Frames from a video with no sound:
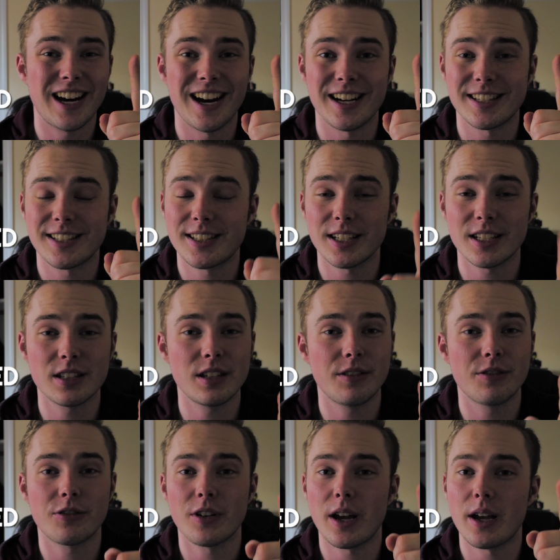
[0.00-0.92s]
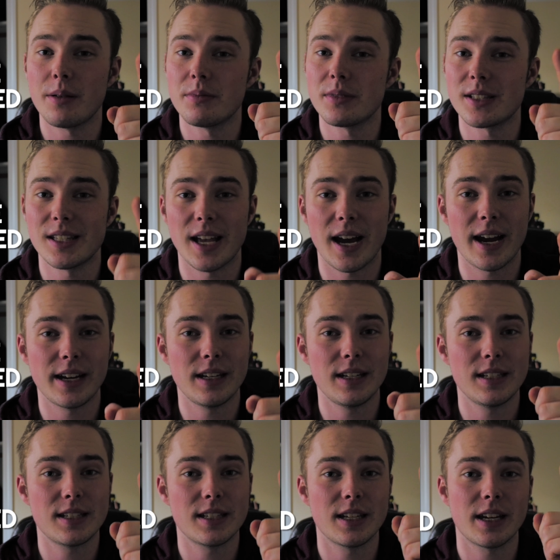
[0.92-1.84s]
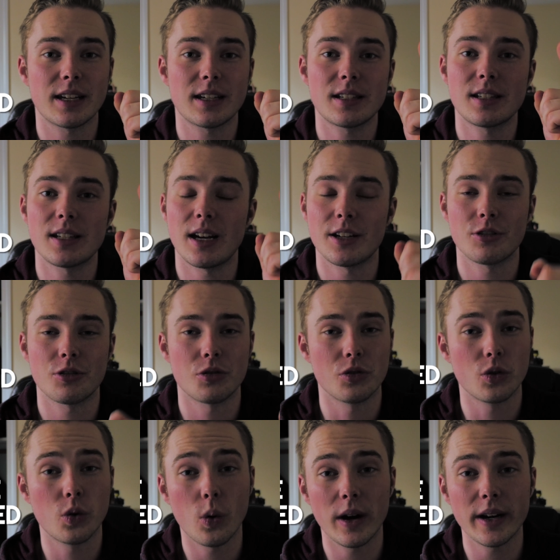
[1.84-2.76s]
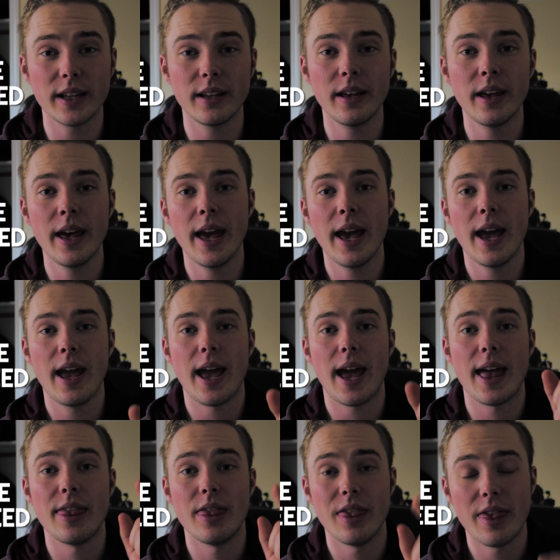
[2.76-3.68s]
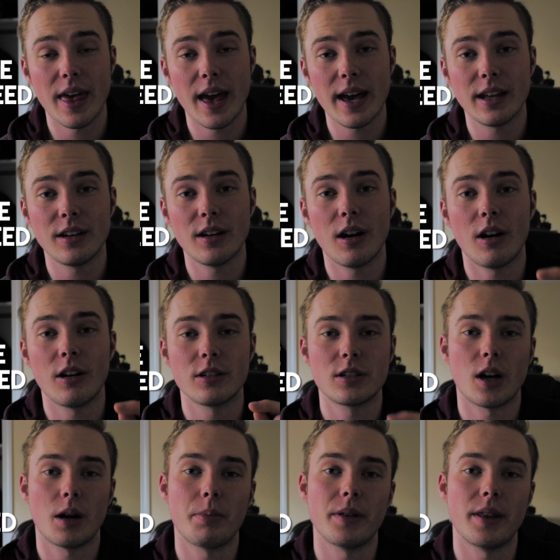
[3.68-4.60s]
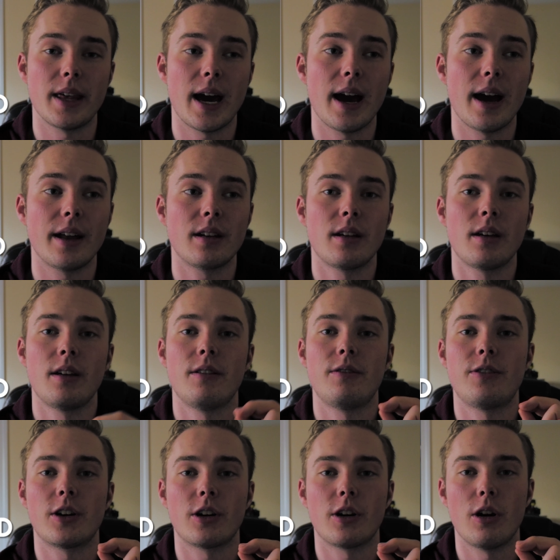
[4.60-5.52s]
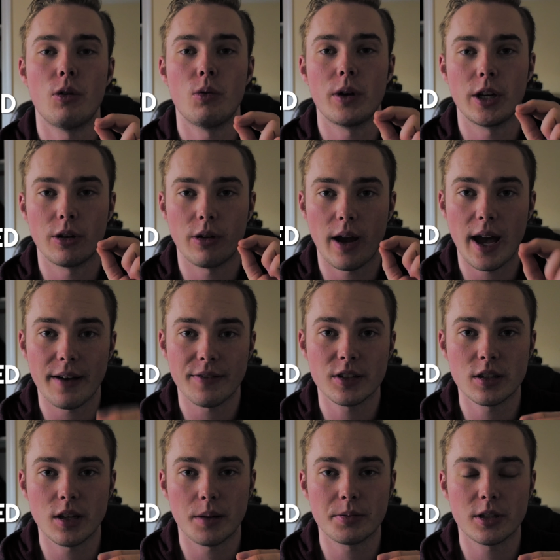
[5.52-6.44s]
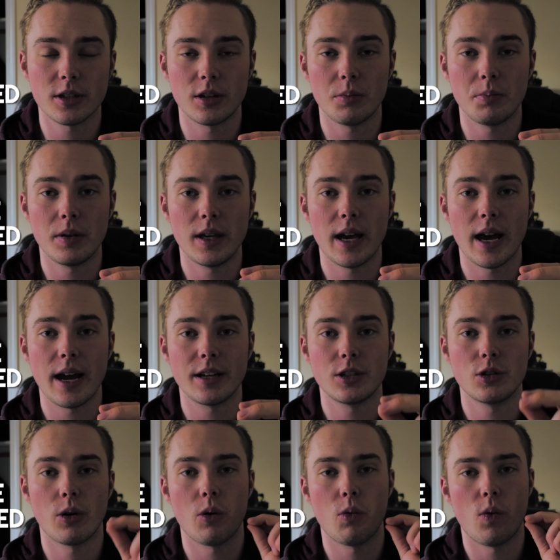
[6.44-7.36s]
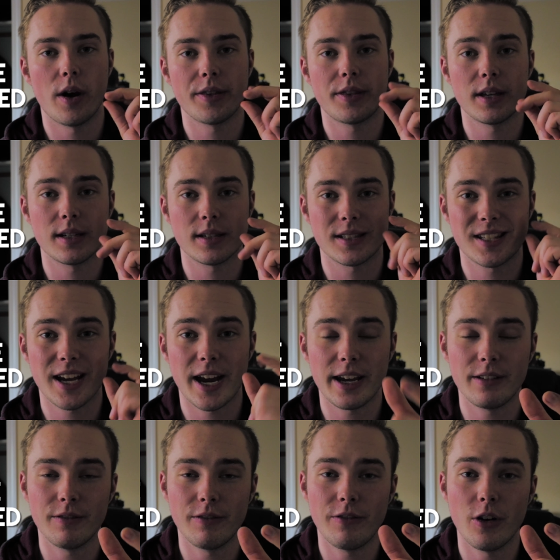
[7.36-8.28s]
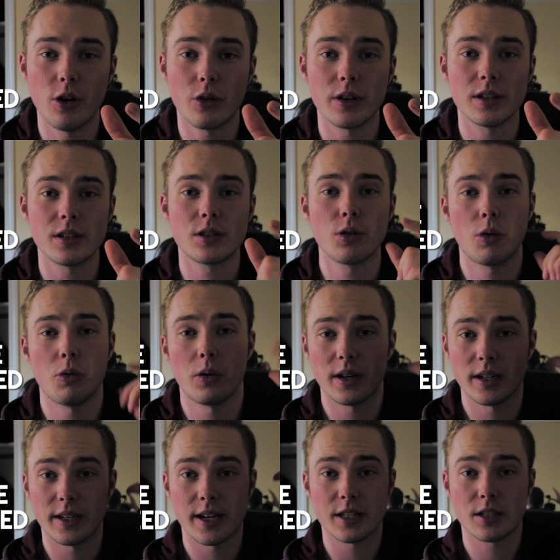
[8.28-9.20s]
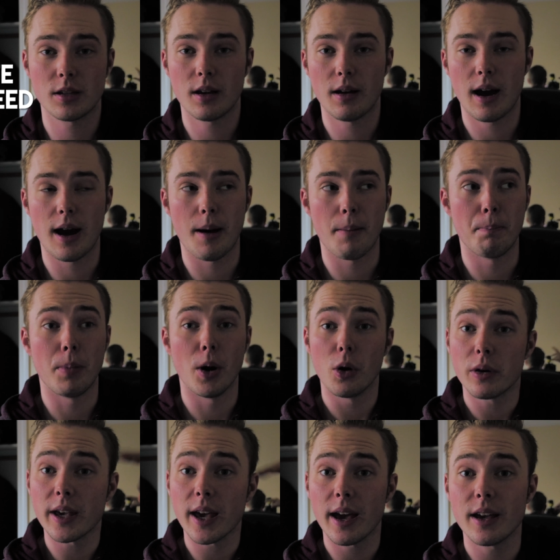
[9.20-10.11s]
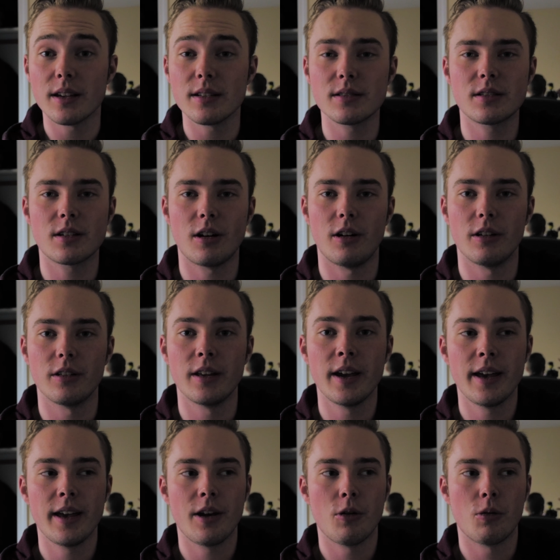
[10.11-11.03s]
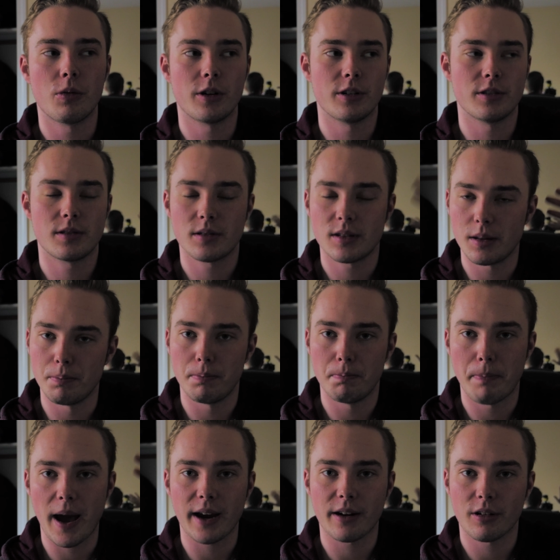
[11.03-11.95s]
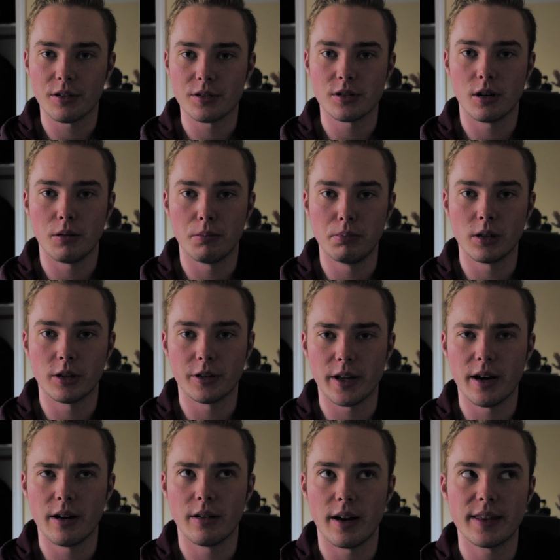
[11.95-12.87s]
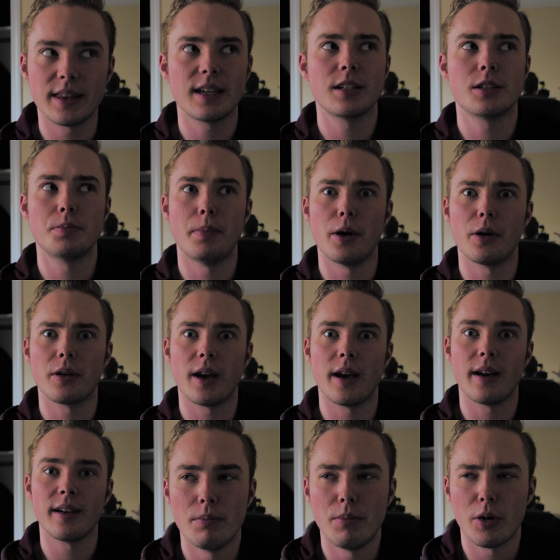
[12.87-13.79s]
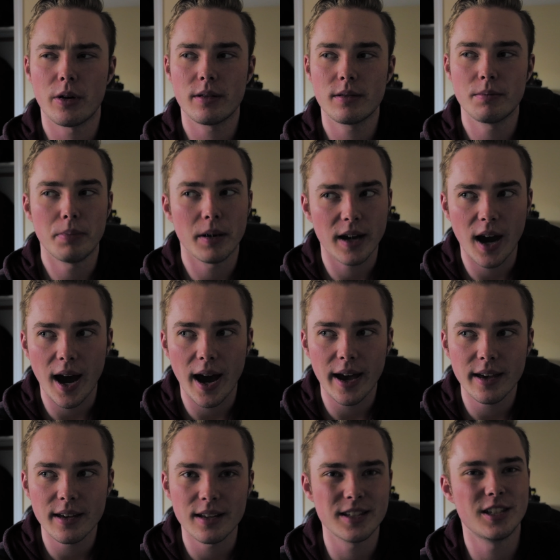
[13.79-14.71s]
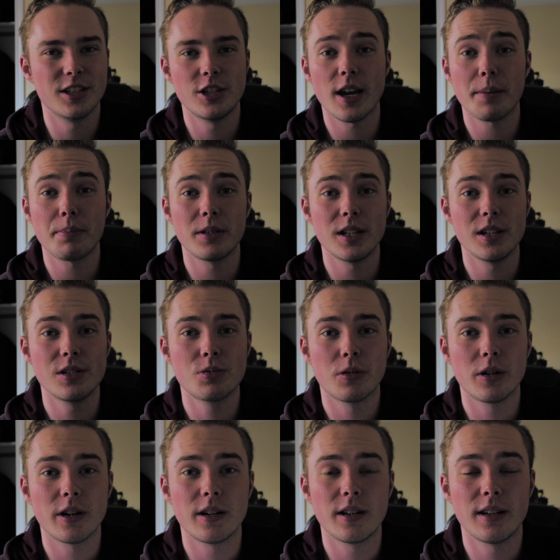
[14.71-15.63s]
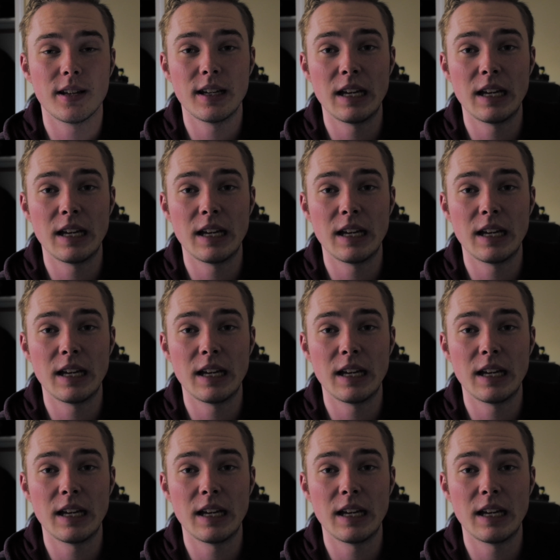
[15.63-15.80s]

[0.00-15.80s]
60 frames, 96, 120, and then on top of that, figure out what your f-stop's gonna be at. Do I want things tight and focused? Do I want a nice bokeh, it's called, where the background's all blurred out? I think it's bokeh, bokeh, it's a Japanese word.